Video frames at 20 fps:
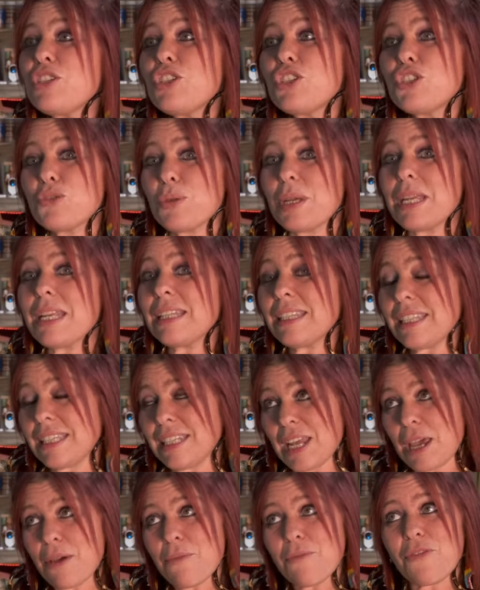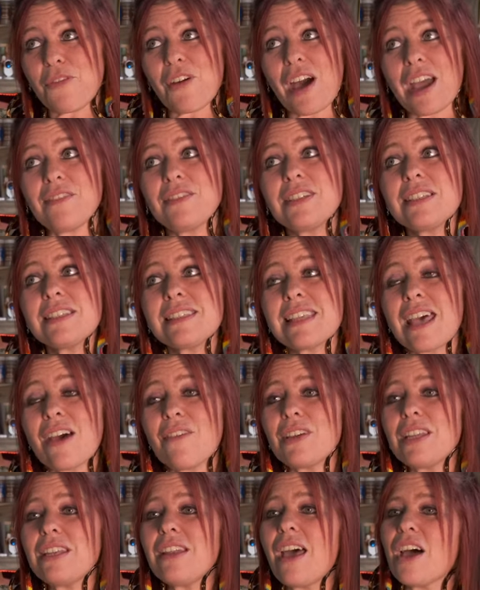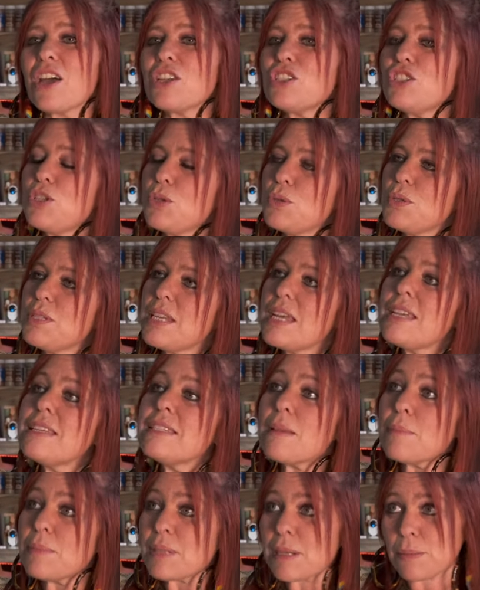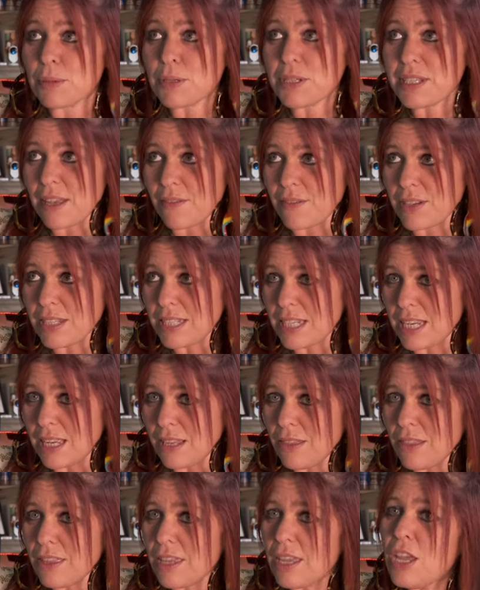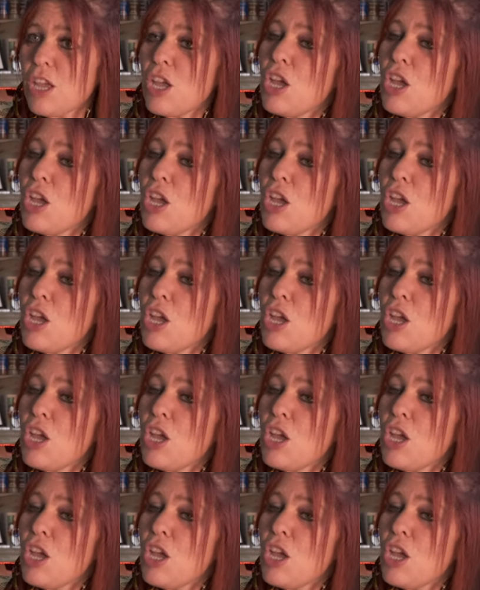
Street Cleanup 5 to 7 on Tuesday, September 17th.